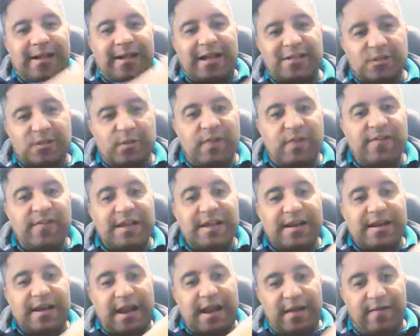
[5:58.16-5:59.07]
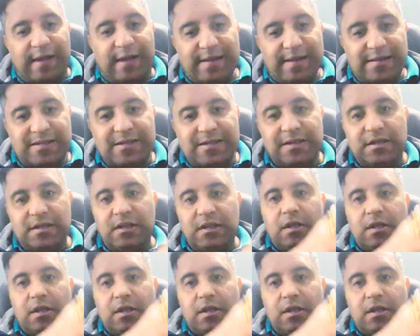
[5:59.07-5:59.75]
customer with the relevant